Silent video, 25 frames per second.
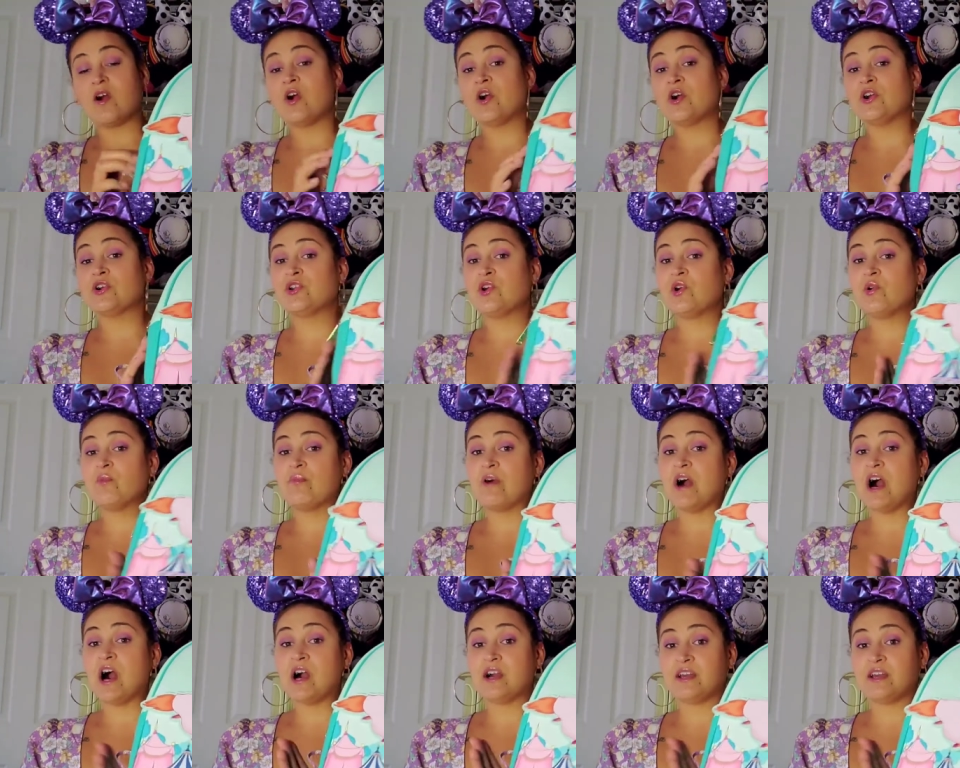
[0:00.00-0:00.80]
are no
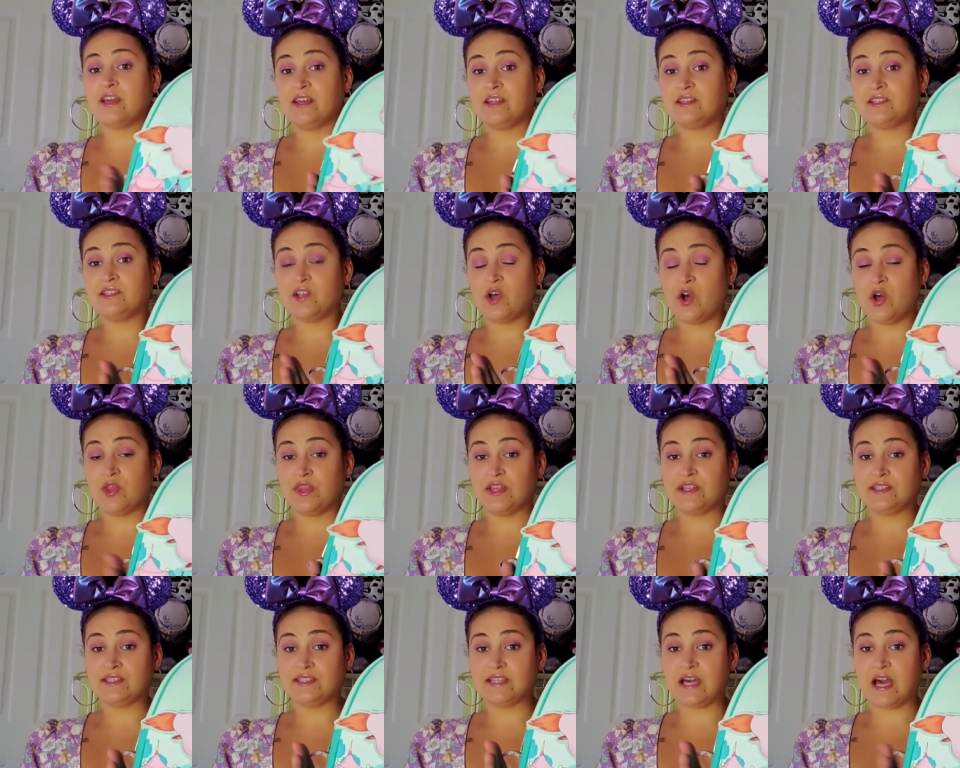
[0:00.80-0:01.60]
pockets on
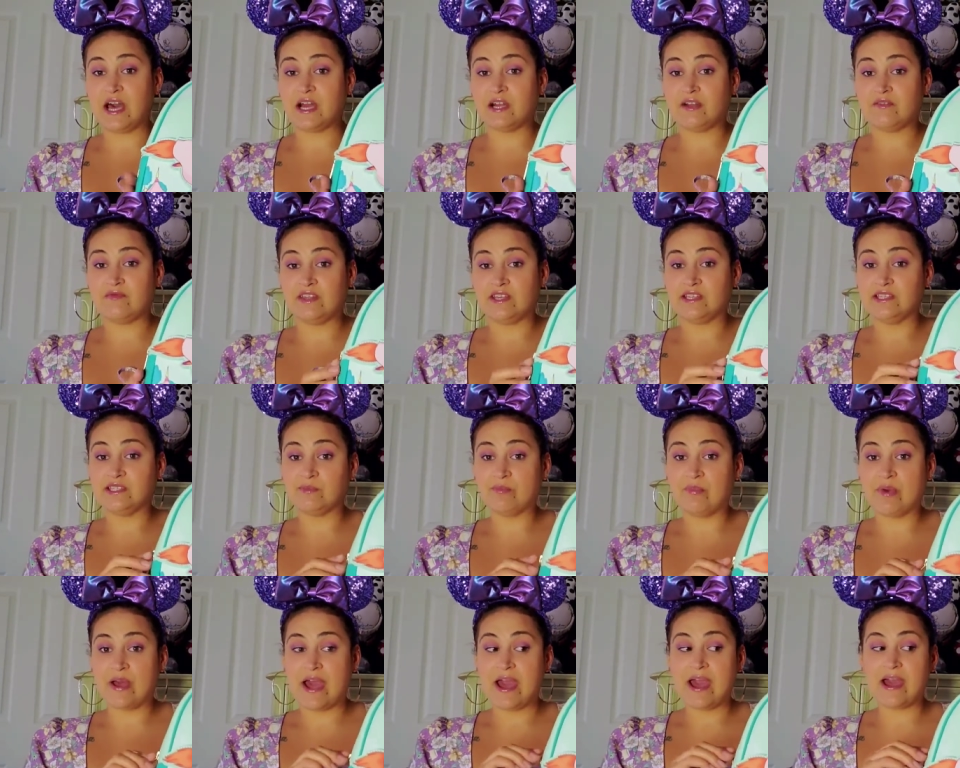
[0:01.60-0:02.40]
the side of
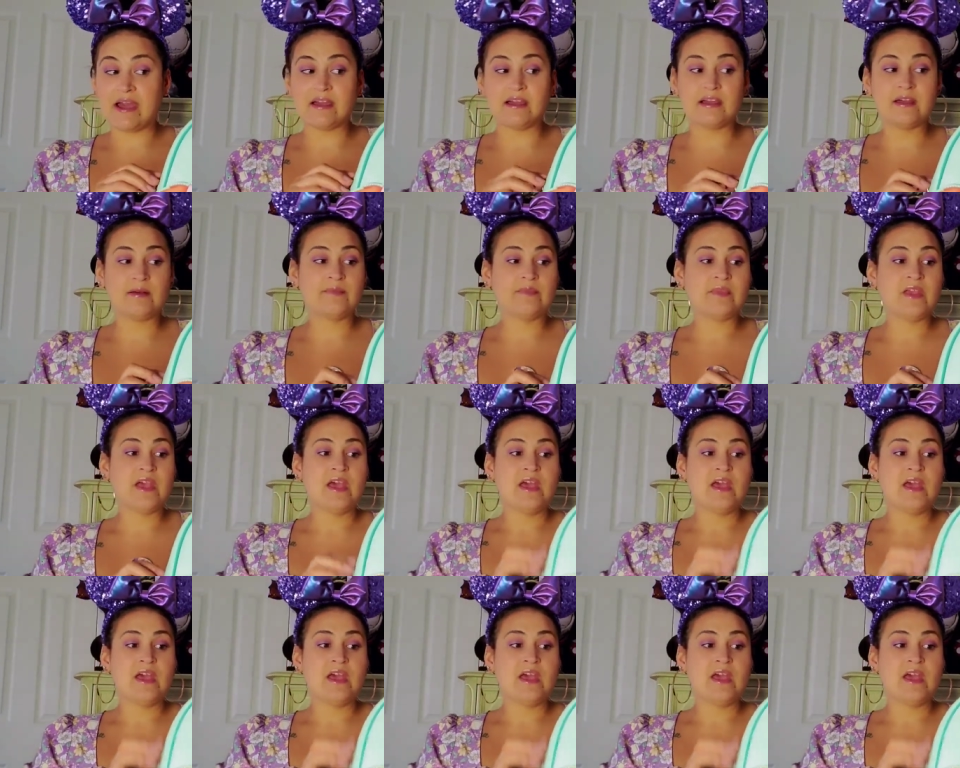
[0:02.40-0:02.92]
this bag.